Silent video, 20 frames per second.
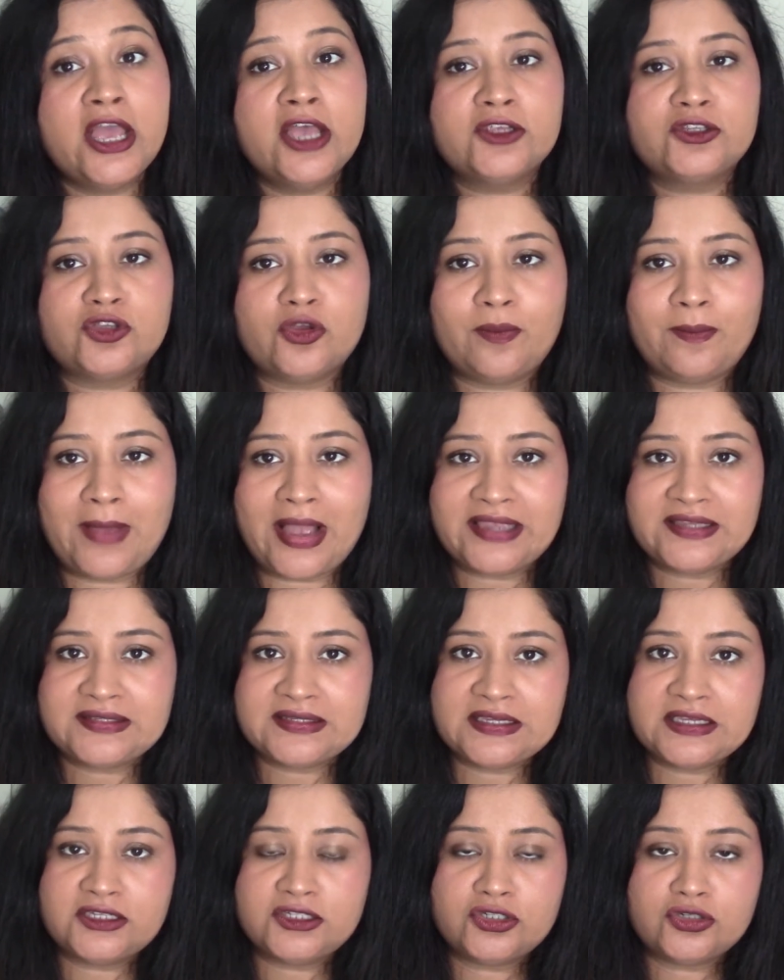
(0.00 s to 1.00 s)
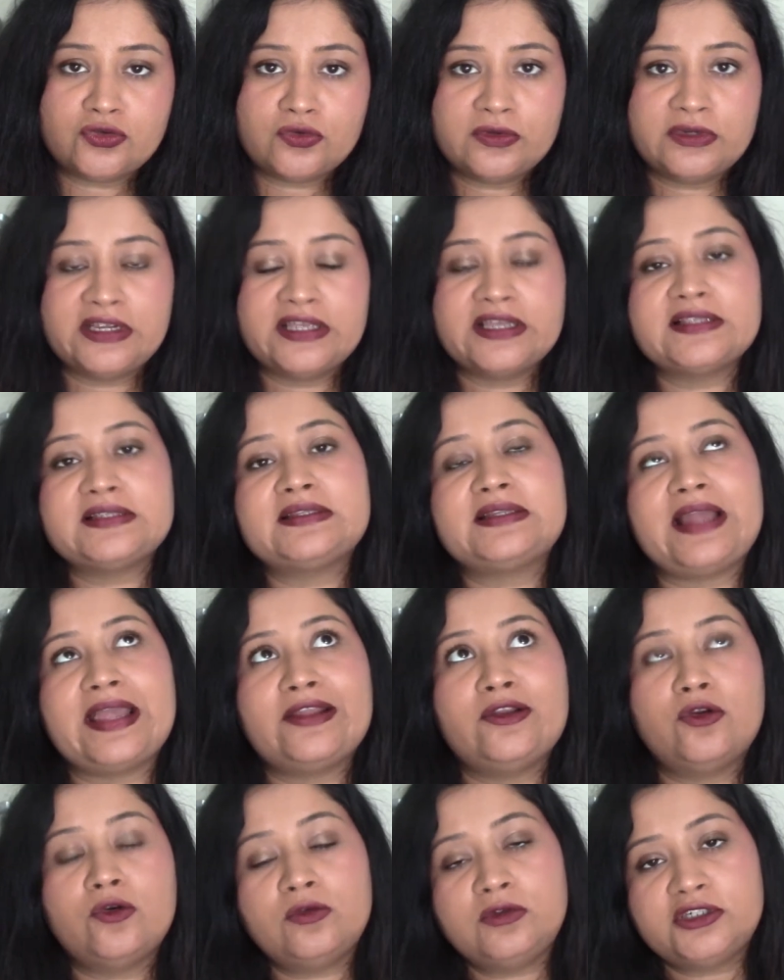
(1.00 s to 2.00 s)
So my skin tone is
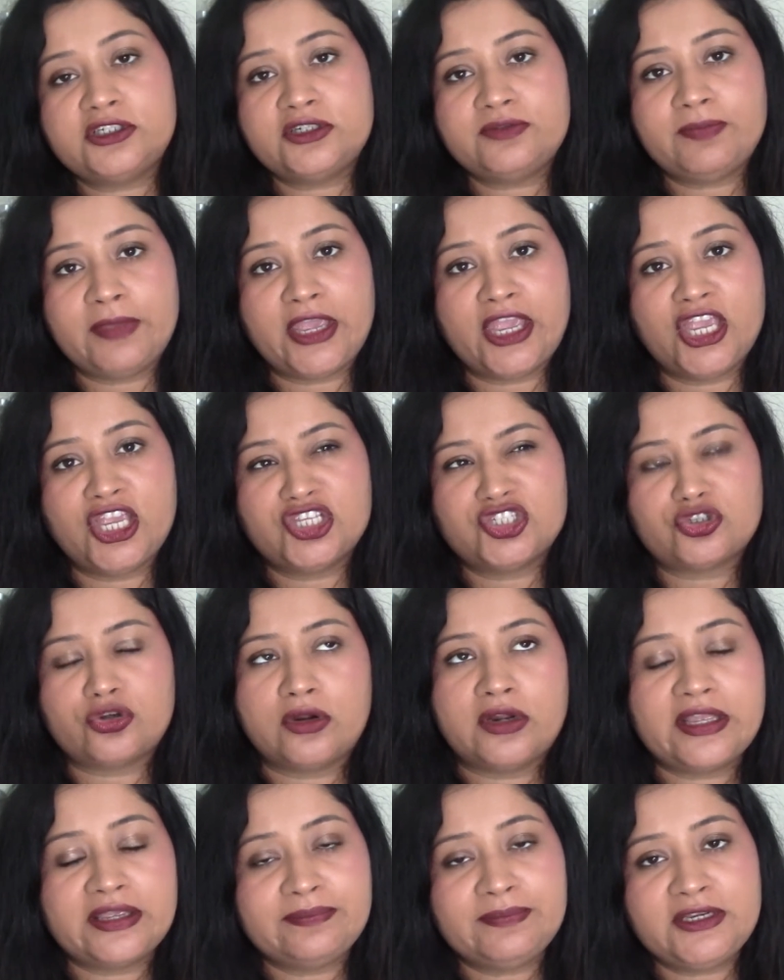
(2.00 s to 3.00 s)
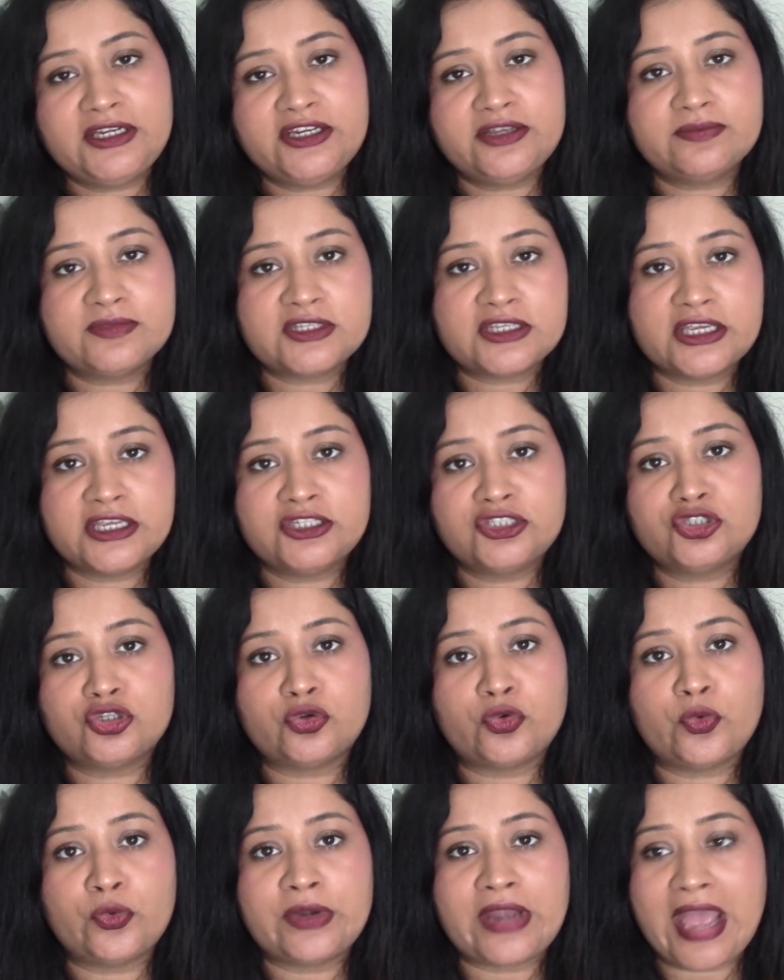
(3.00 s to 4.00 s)
like golden beige or like medium skin
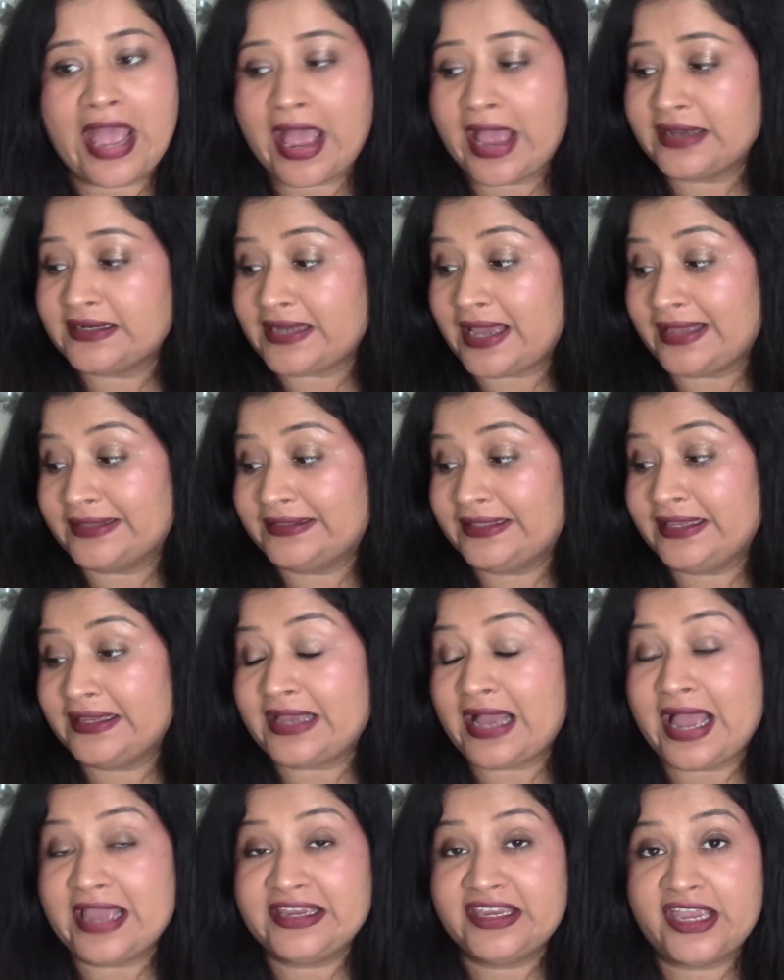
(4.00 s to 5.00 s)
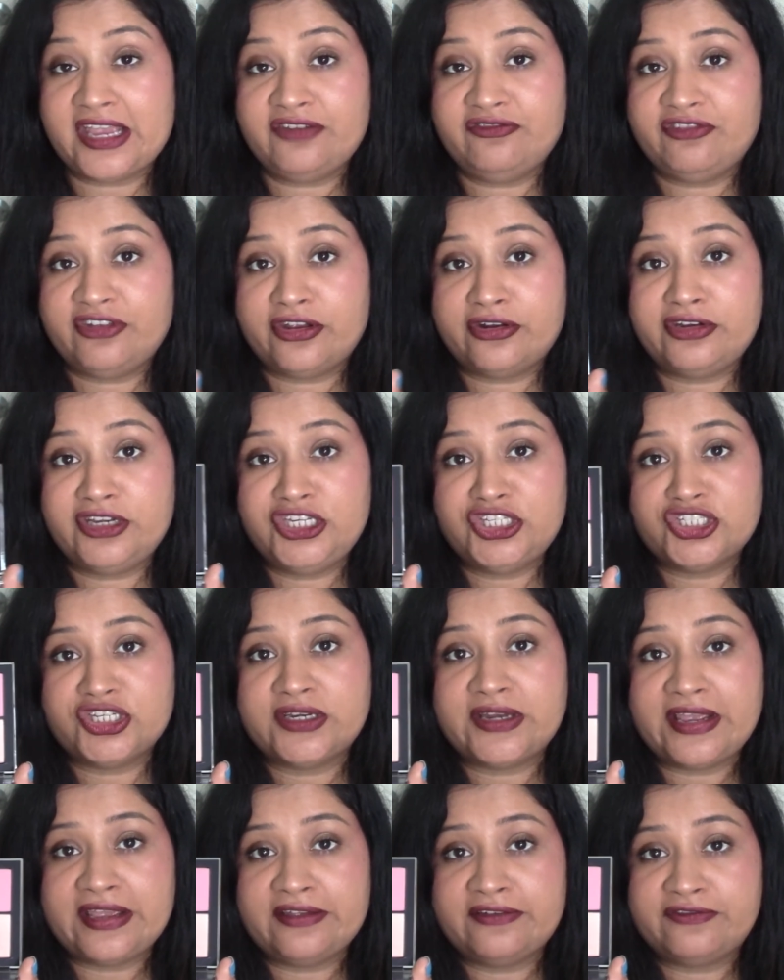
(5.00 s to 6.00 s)
tone, and I think I can wear each
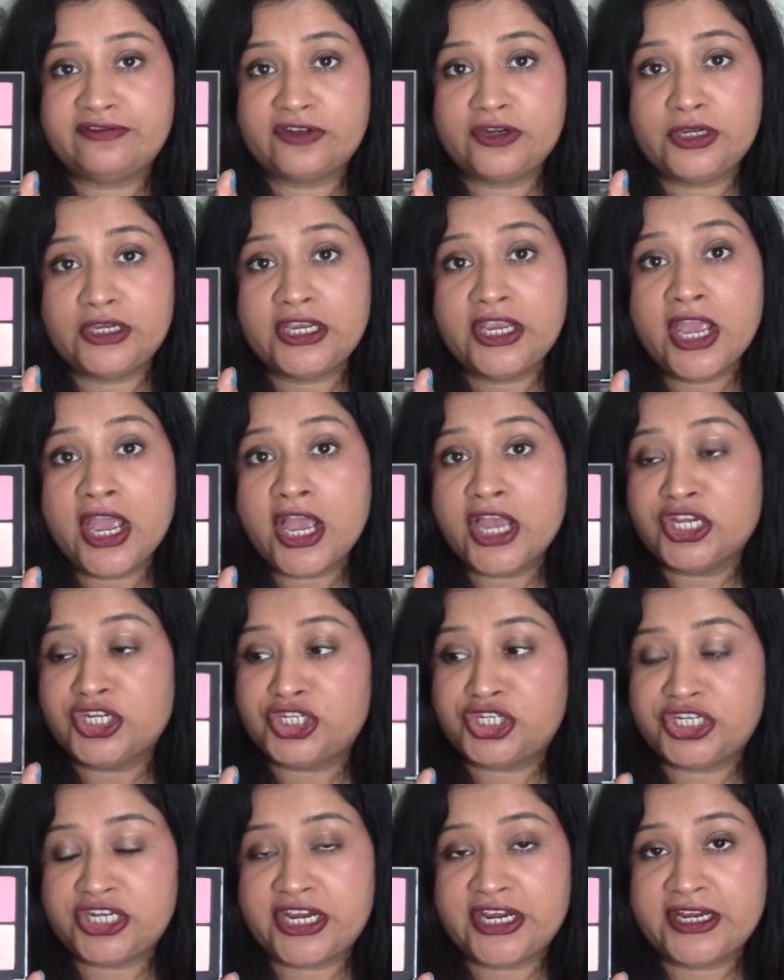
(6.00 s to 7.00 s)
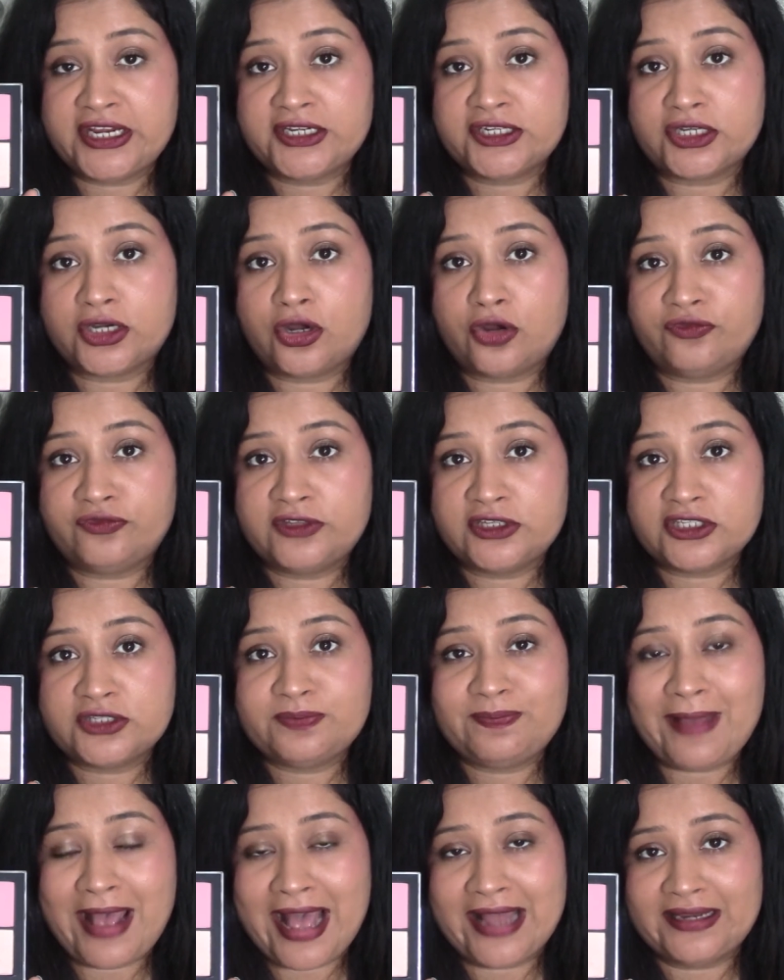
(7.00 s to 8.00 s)
and every shade of this
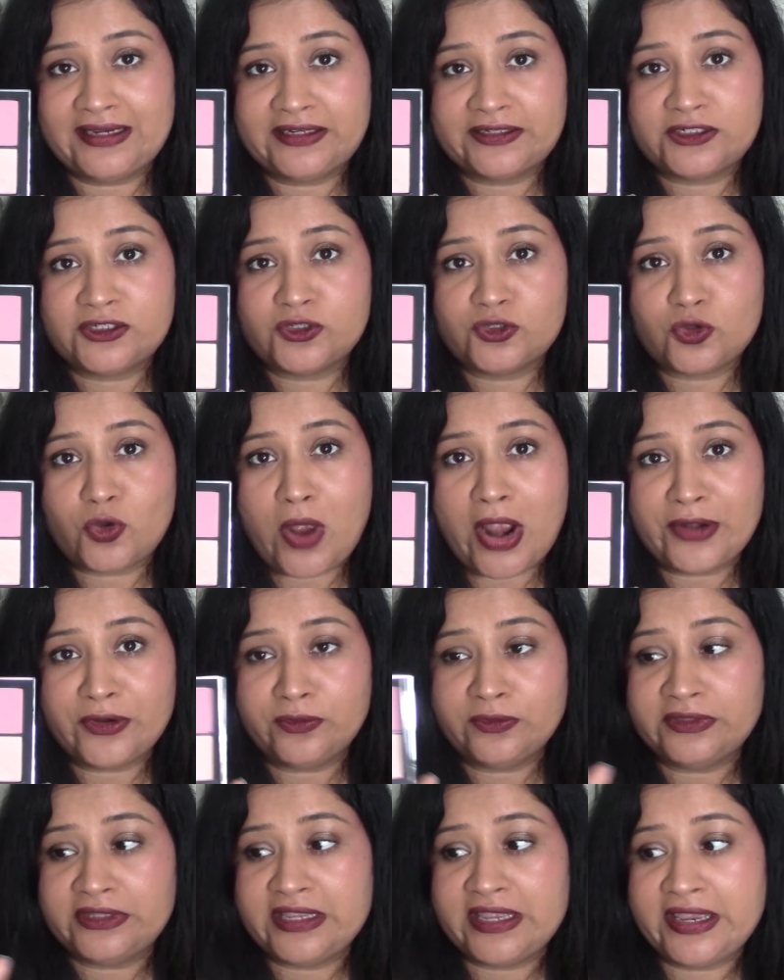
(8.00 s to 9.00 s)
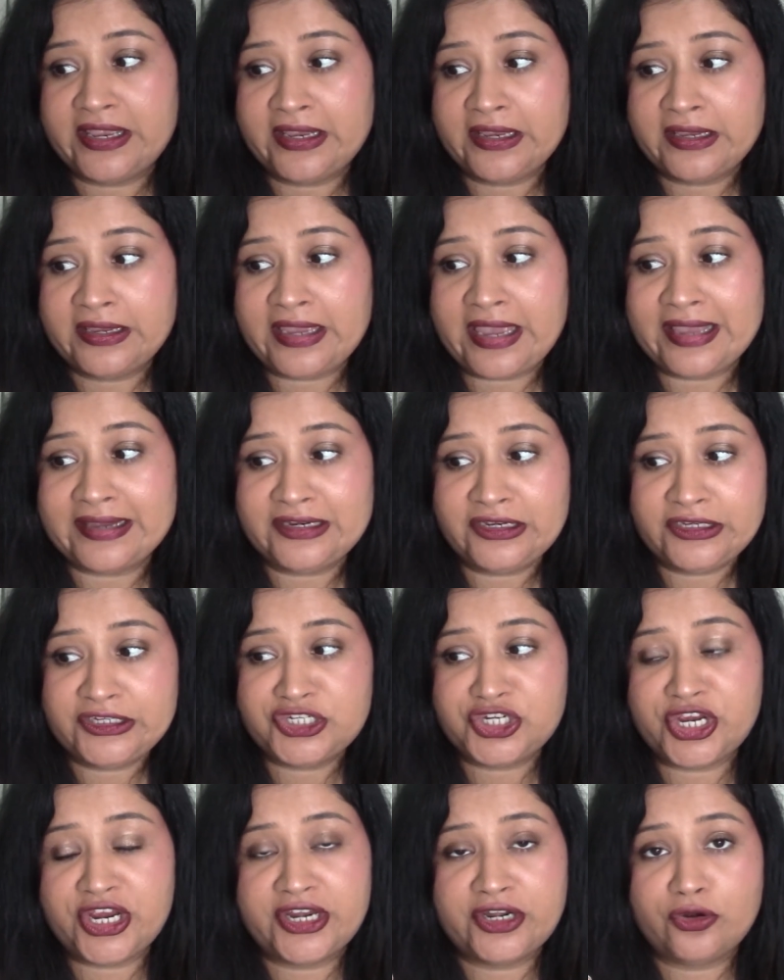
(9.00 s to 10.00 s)
palette. So I don't think any
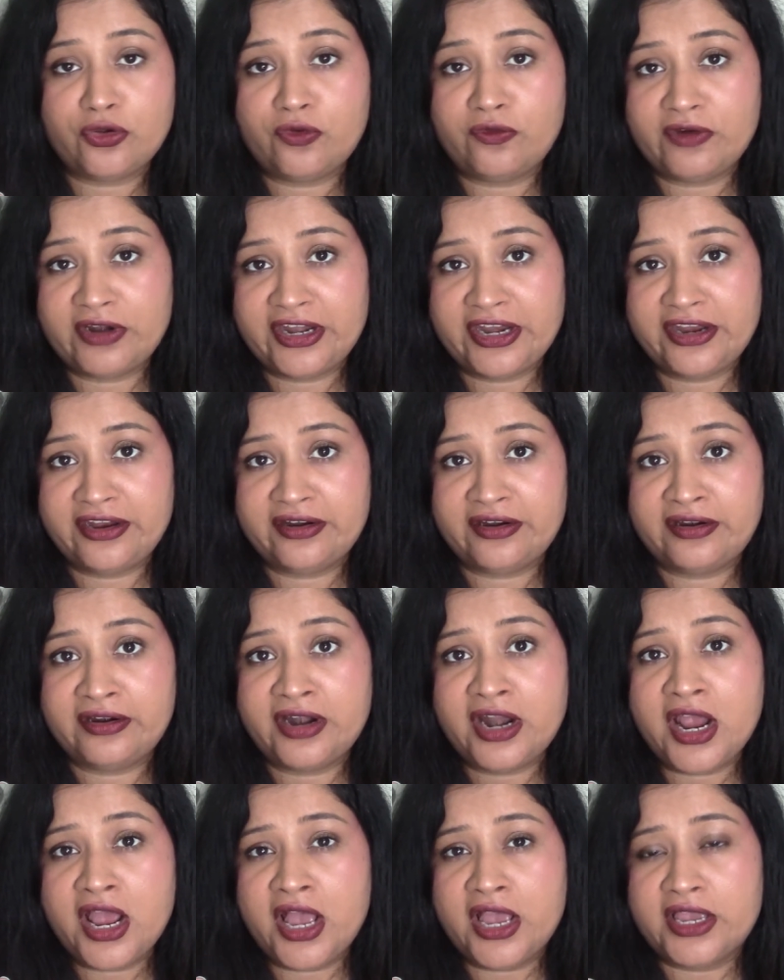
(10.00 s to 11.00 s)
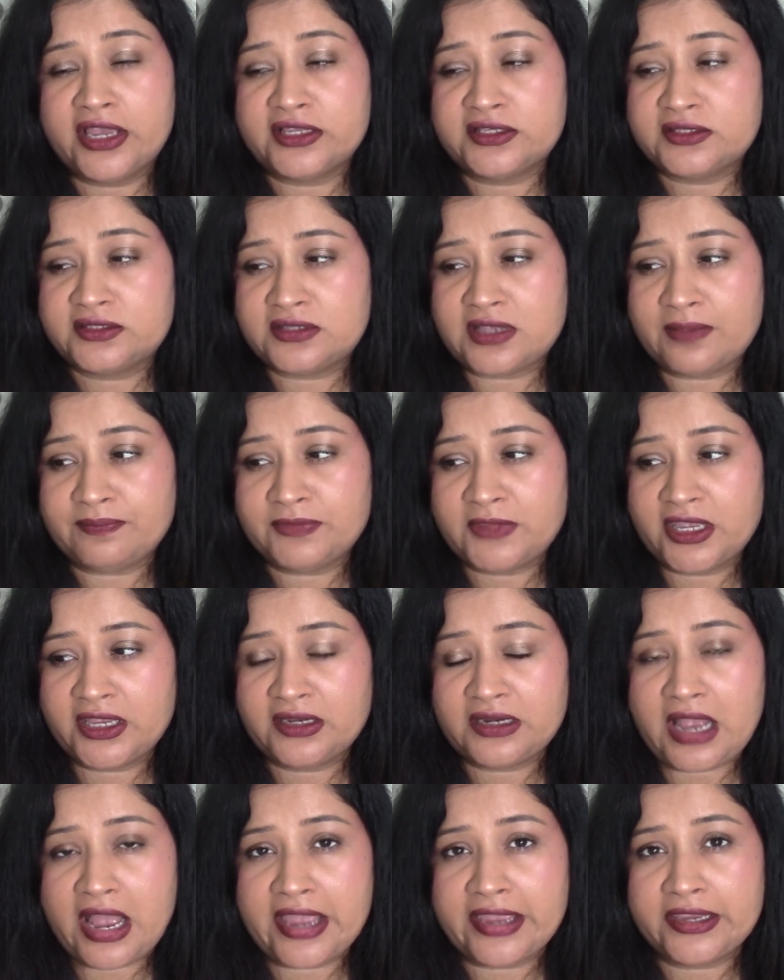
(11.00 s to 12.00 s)
shade over here is
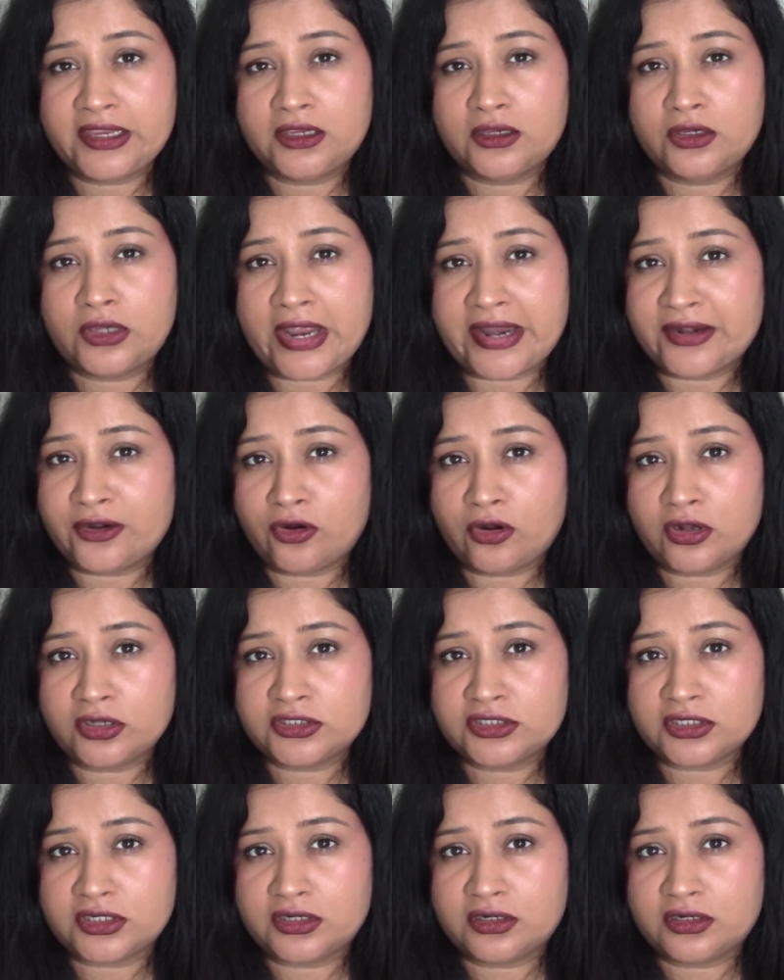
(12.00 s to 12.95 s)
something I cannot